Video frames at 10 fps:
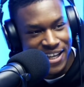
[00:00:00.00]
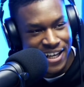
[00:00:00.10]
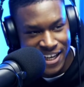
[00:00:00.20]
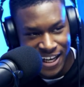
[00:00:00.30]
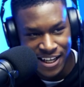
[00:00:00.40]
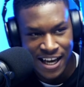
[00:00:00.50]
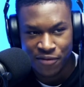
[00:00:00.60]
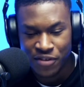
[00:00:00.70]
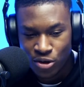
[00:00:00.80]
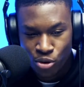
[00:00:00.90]
yeah, like
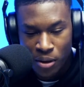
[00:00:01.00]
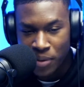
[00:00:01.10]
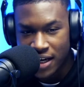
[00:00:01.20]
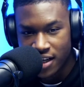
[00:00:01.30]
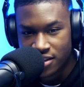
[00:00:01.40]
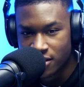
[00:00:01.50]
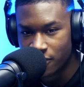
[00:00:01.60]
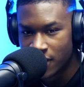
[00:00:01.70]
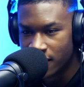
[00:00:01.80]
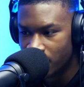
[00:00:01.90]
every all the back end
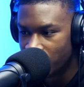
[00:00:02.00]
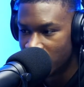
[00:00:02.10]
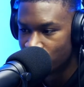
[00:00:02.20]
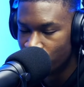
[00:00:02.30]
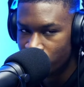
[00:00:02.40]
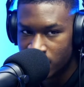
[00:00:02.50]
stuff that the fans don't